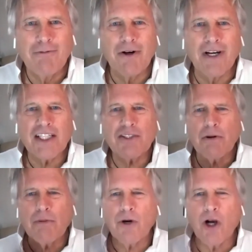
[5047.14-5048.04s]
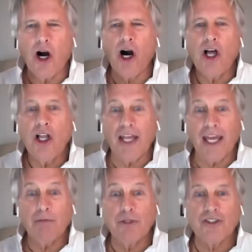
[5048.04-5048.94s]
Well, guess what we're all
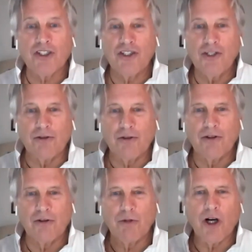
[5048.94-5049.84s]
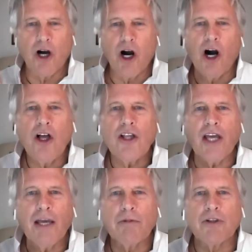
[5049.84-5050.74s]
able to do? We're all
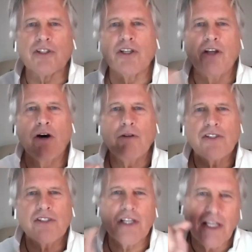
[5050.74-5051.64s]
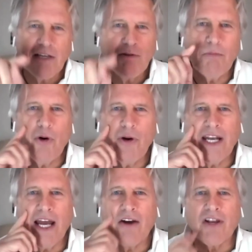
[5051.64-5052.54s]
able to notice and even
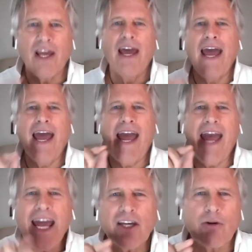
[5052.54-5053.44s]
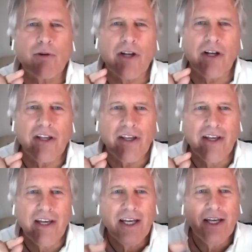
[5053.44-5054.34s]
point out accurately
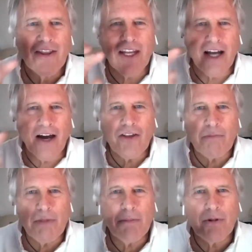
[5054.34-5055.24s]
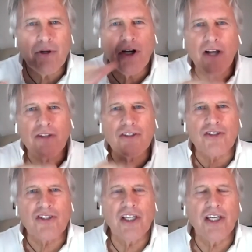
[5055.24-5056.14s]
that other people could also
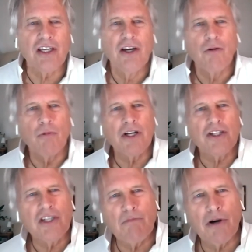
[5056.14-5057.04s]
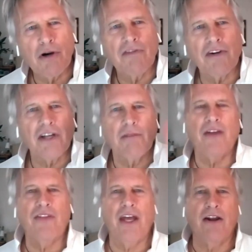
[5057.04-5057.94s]
see what is imperfect
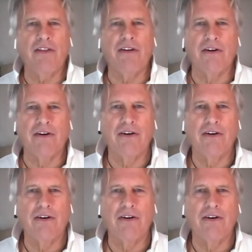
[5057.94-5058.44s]
about that other.